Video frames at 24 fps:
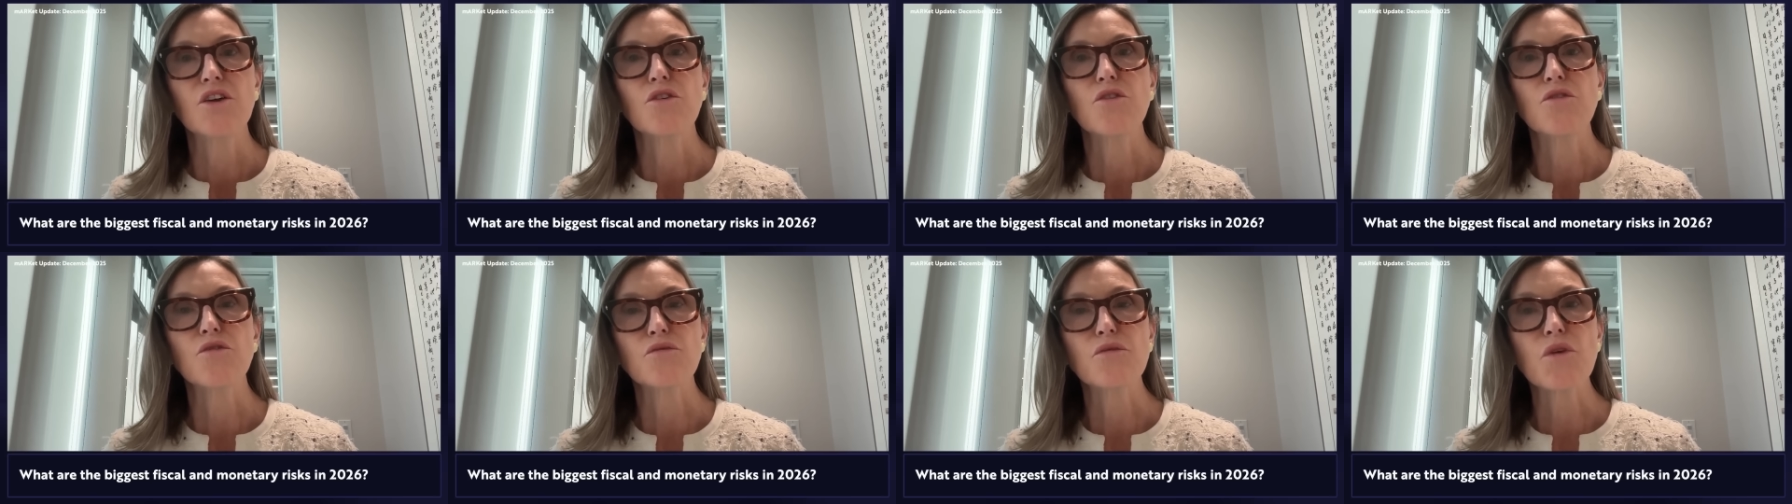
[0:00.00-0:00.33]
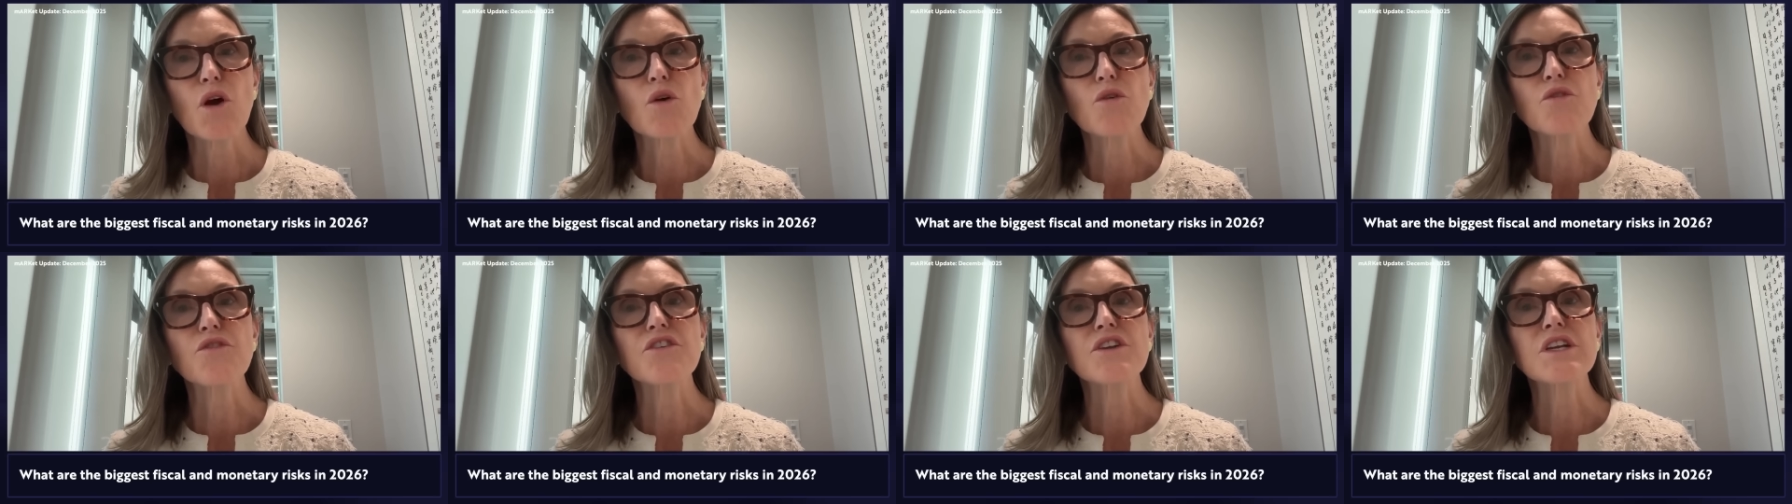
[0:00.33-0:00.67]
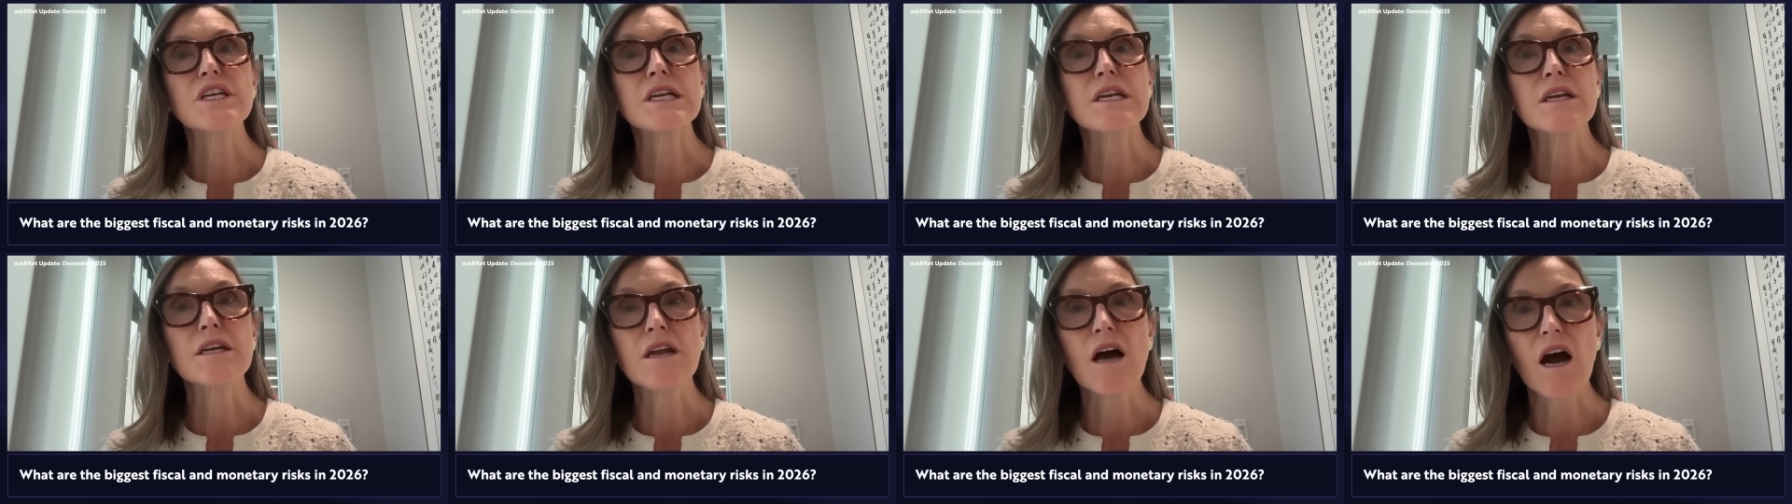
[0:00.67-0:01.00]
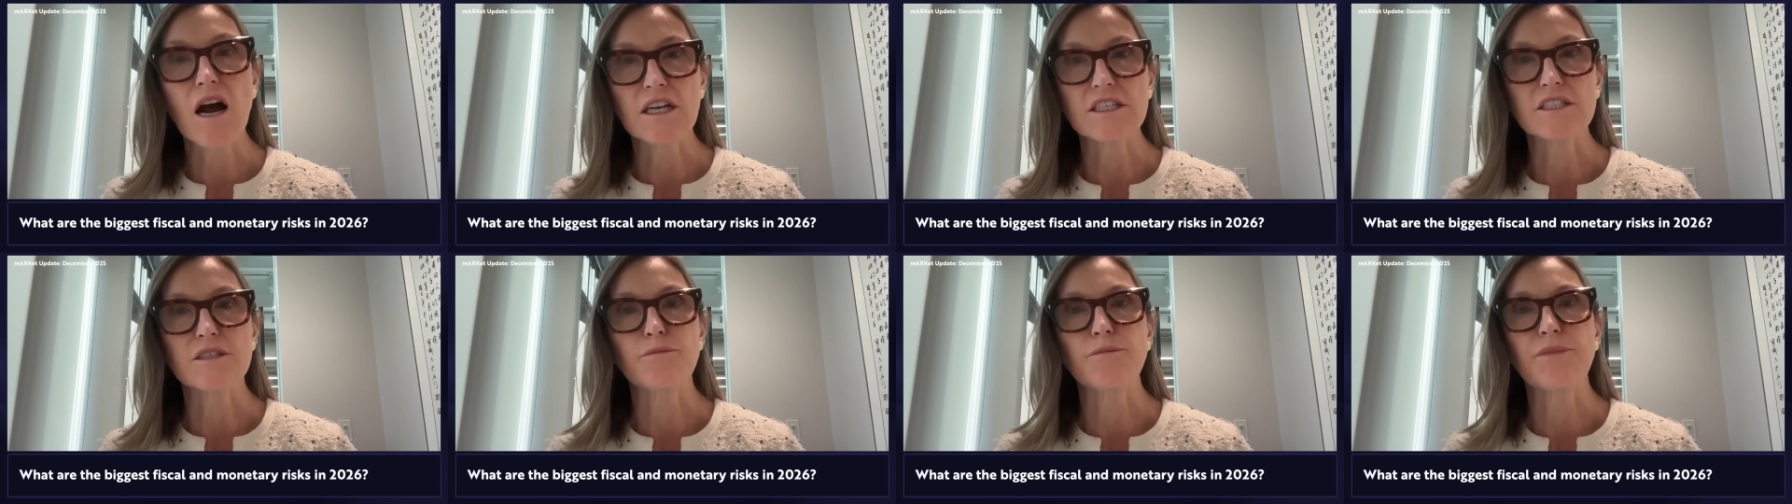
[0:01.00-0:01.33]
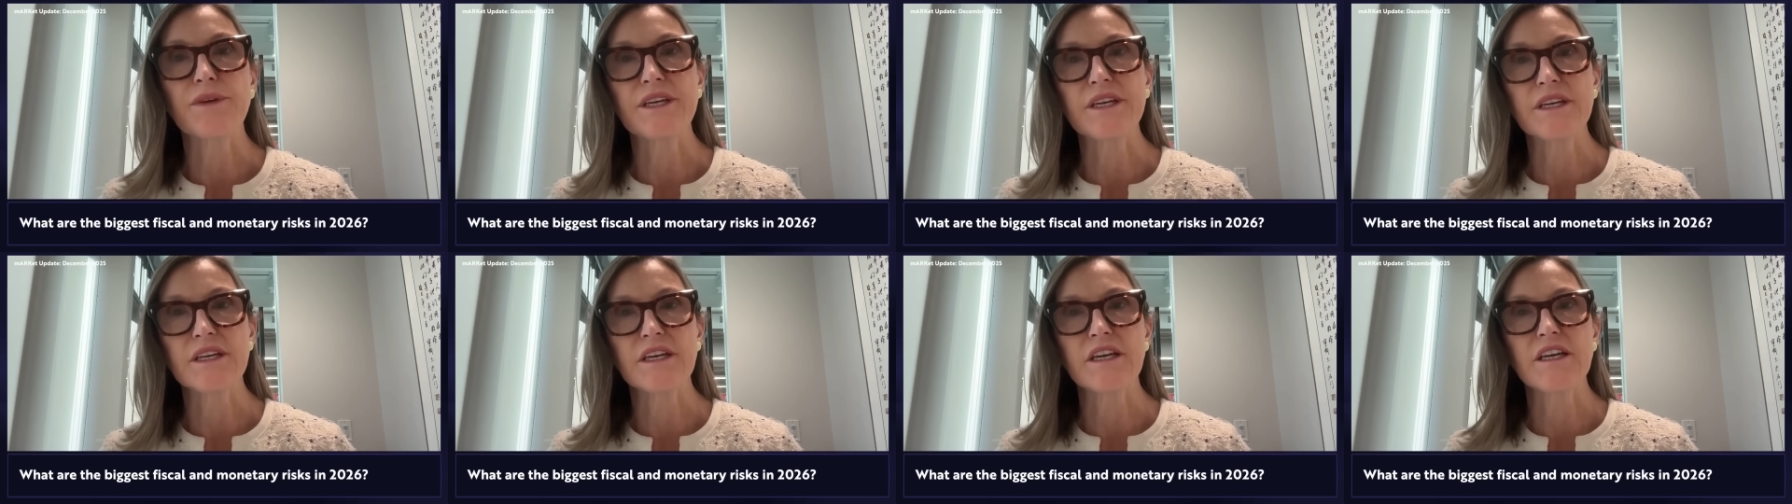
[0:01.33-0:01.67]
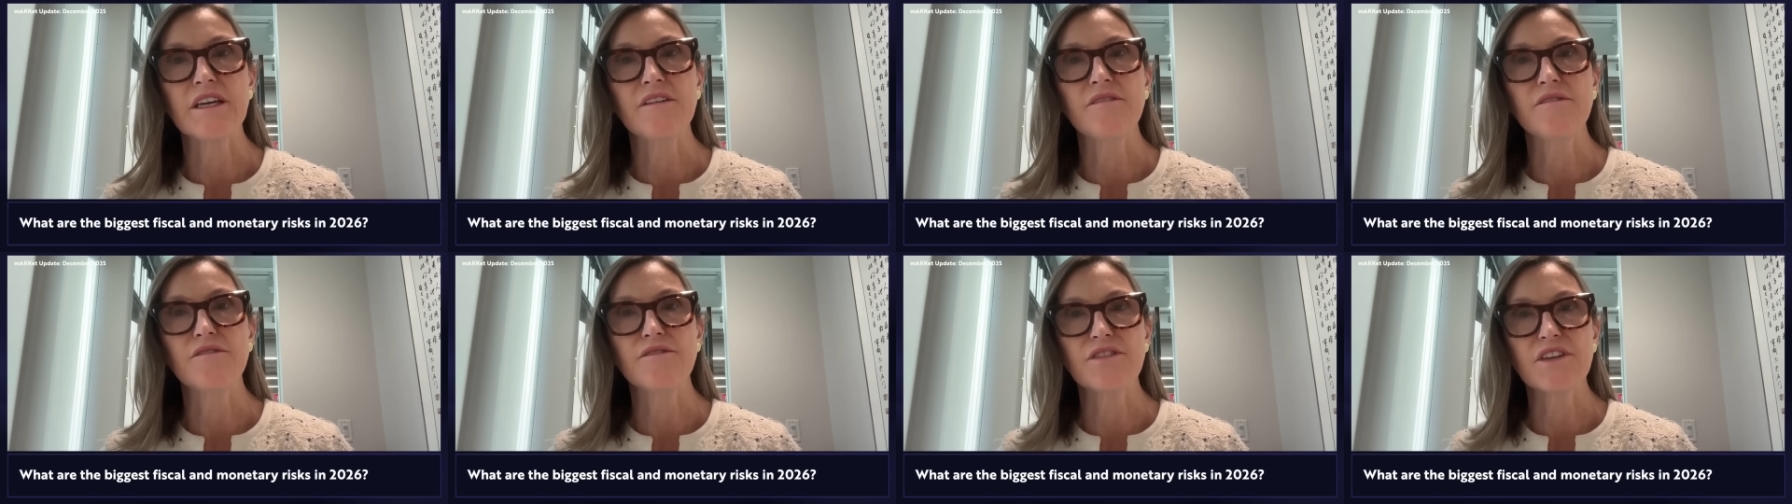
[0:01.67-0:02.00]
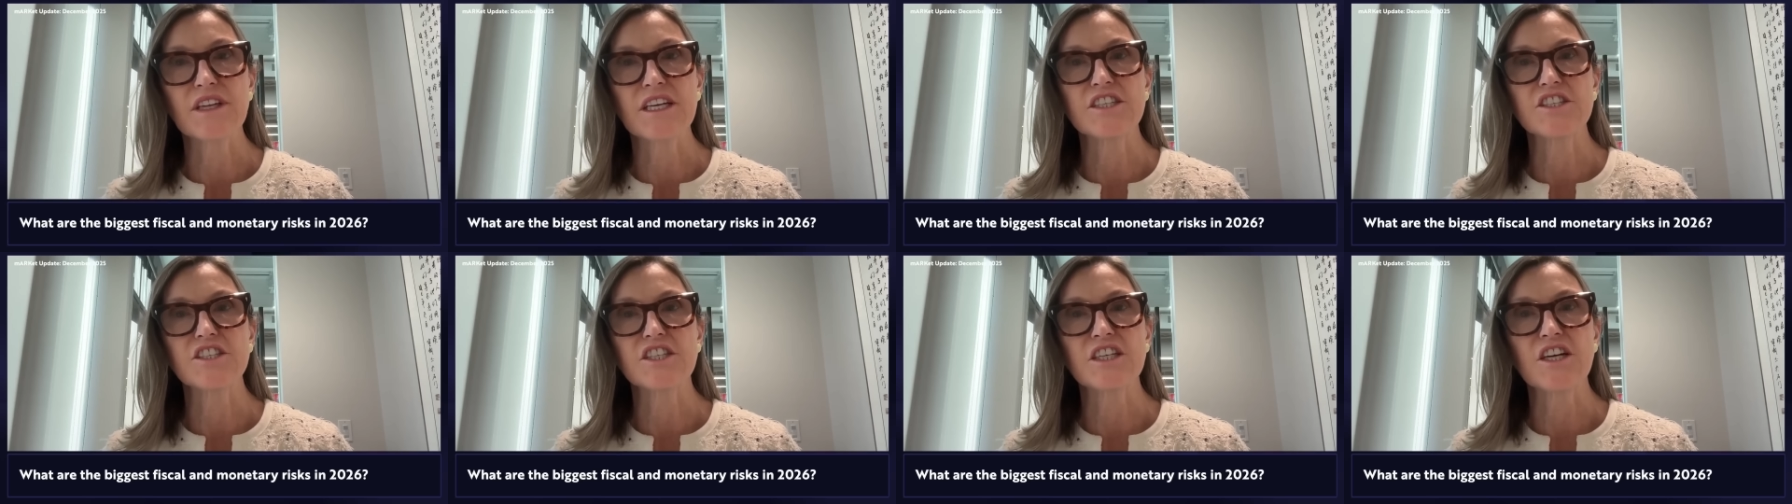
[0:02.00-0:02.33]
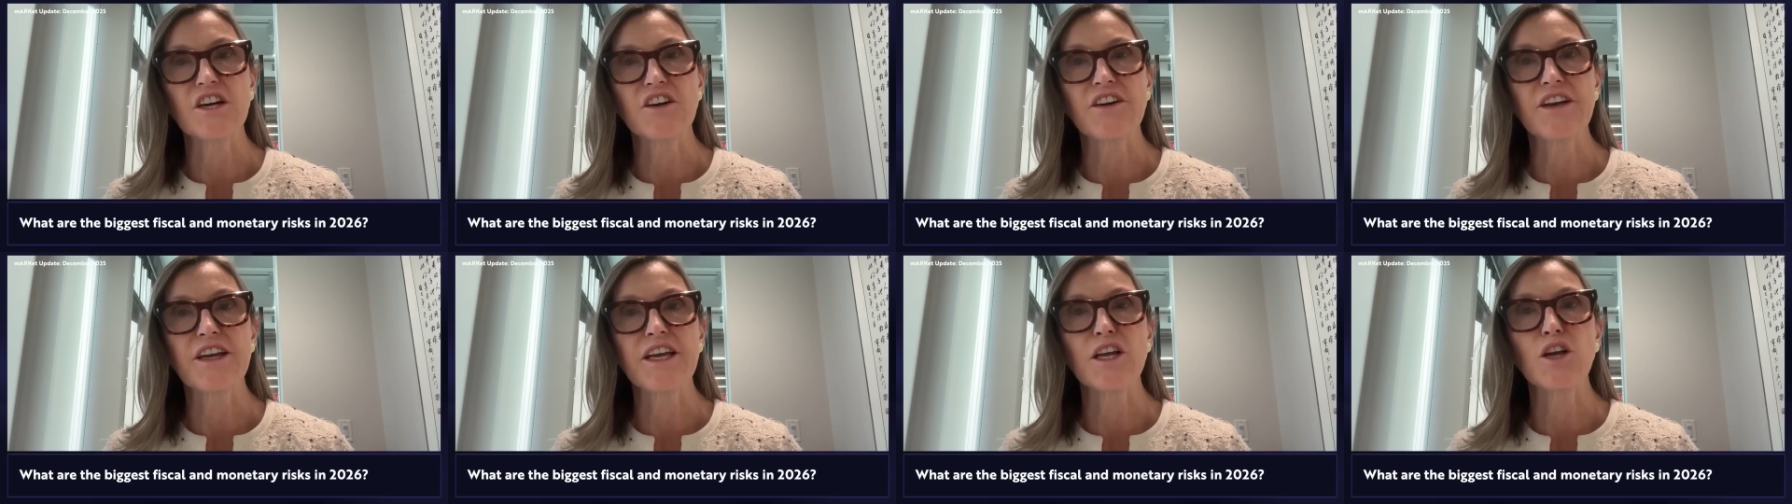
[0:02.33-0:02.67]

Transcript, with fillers: growth not being inflationary,